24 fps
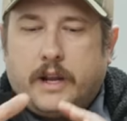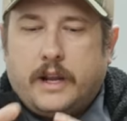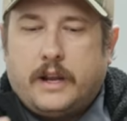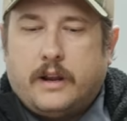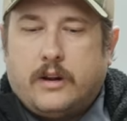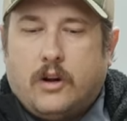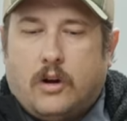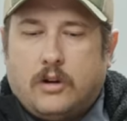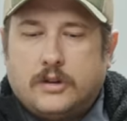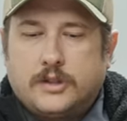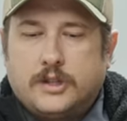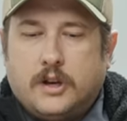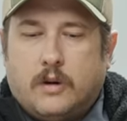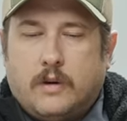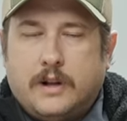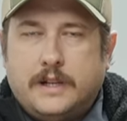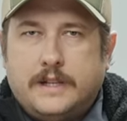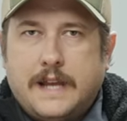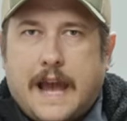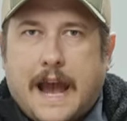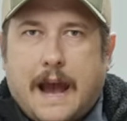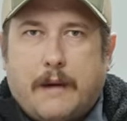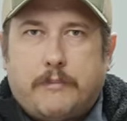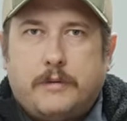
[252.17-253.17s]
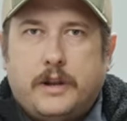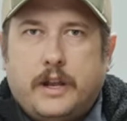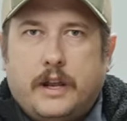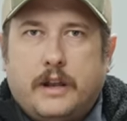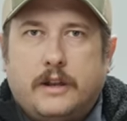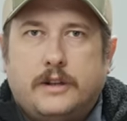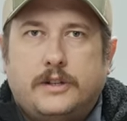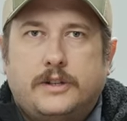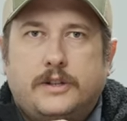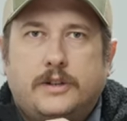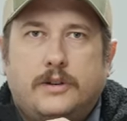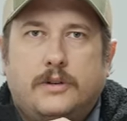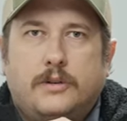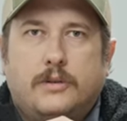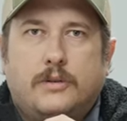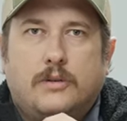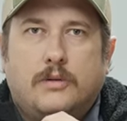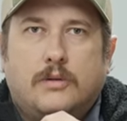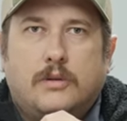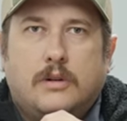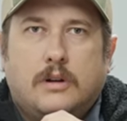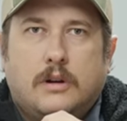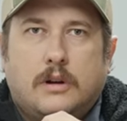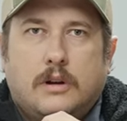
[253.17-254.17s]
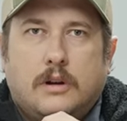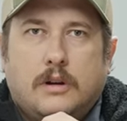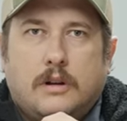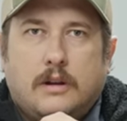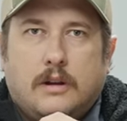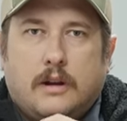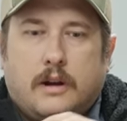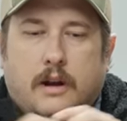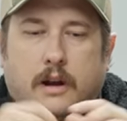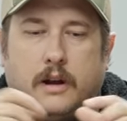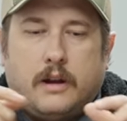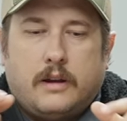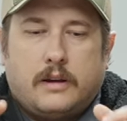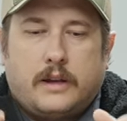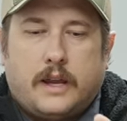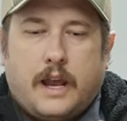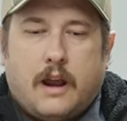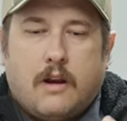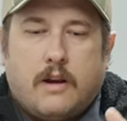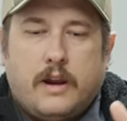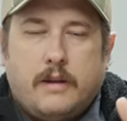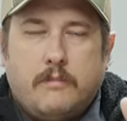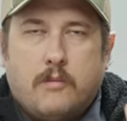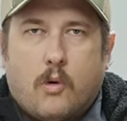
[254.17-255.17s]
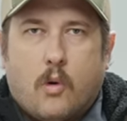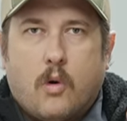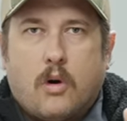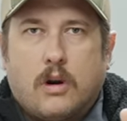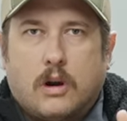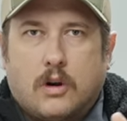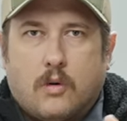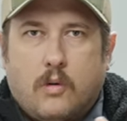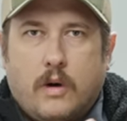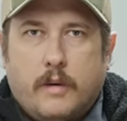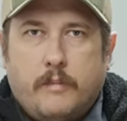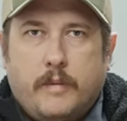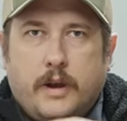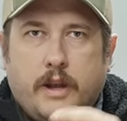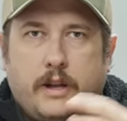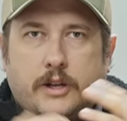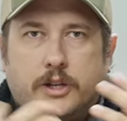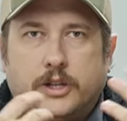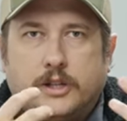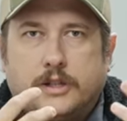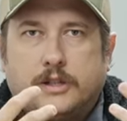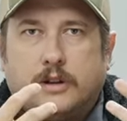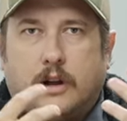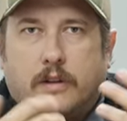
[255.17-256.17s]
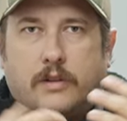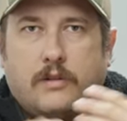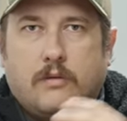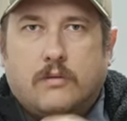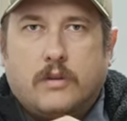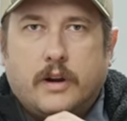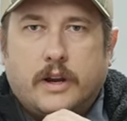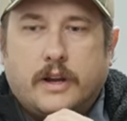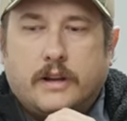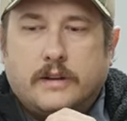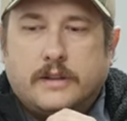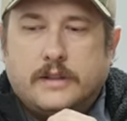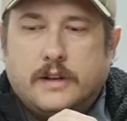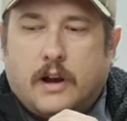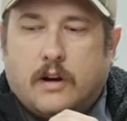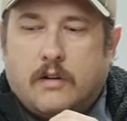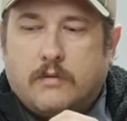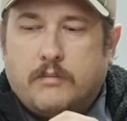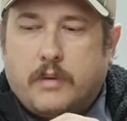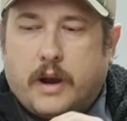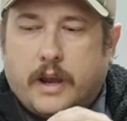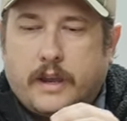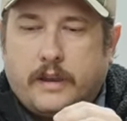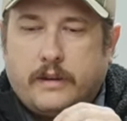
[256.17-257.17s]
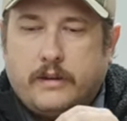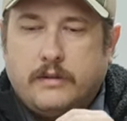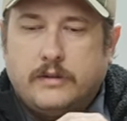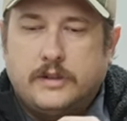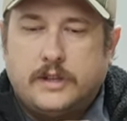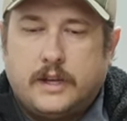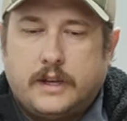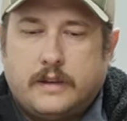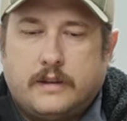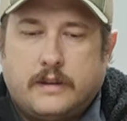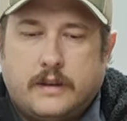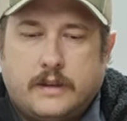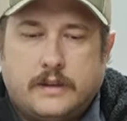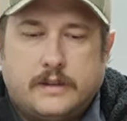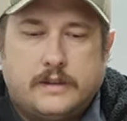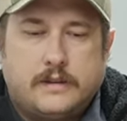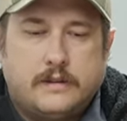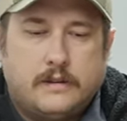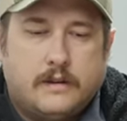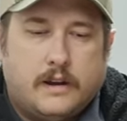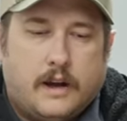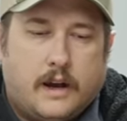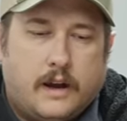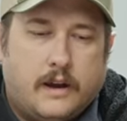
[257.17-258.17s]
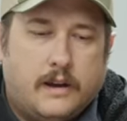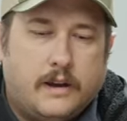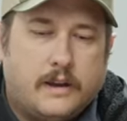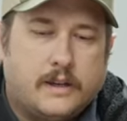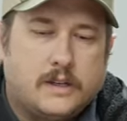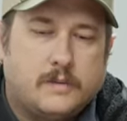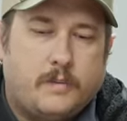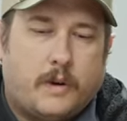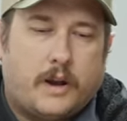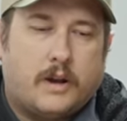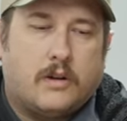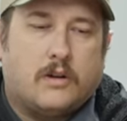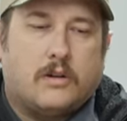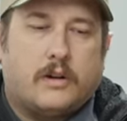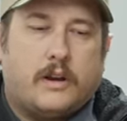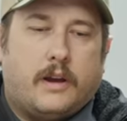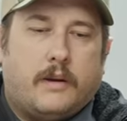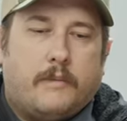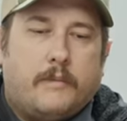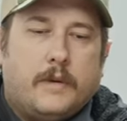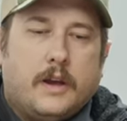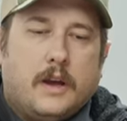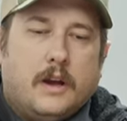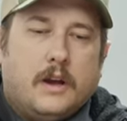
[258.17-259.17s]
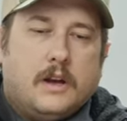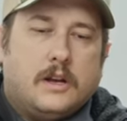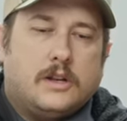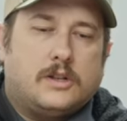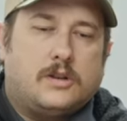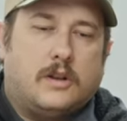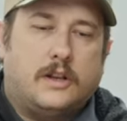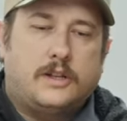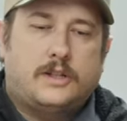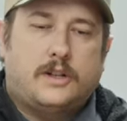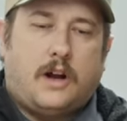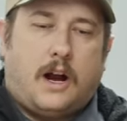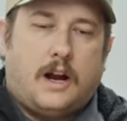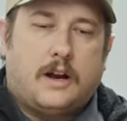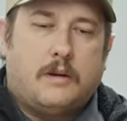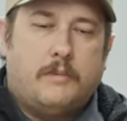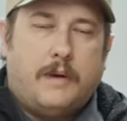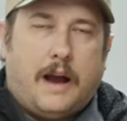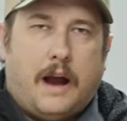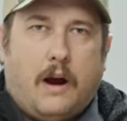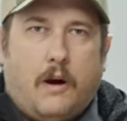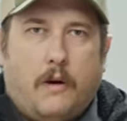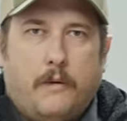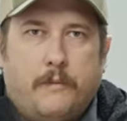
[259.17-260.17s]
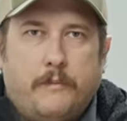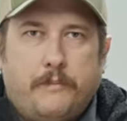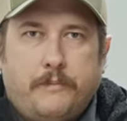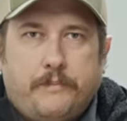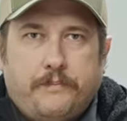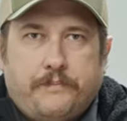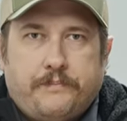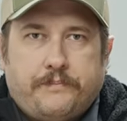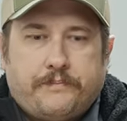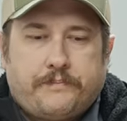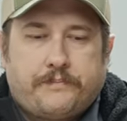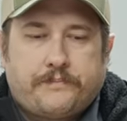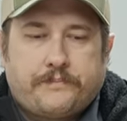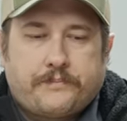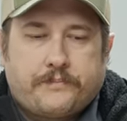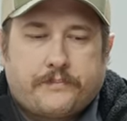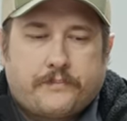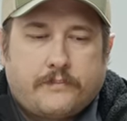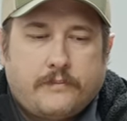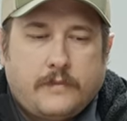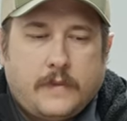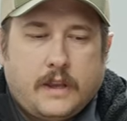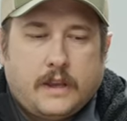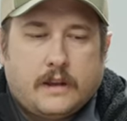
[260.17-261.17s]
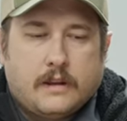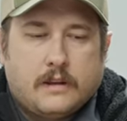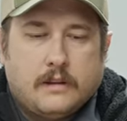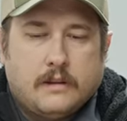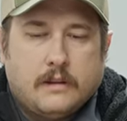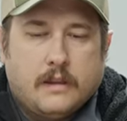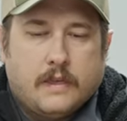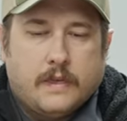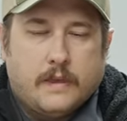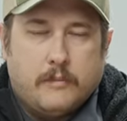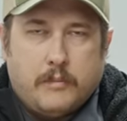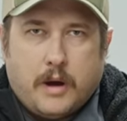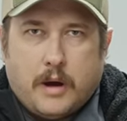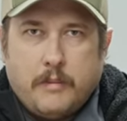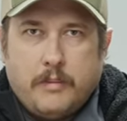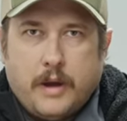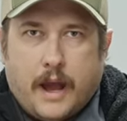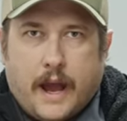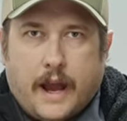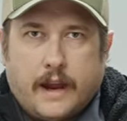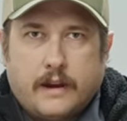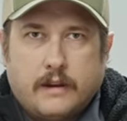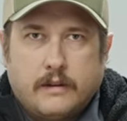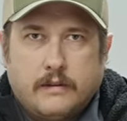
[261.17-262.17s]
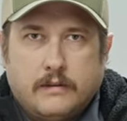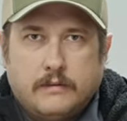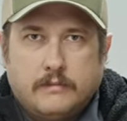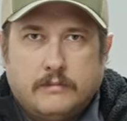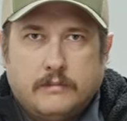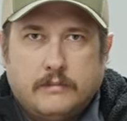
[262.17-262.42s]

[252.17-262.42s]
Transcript: he can also adapt it to carry more equipment just on the rig itself by using this expander kit. So let's talk about the butt pack.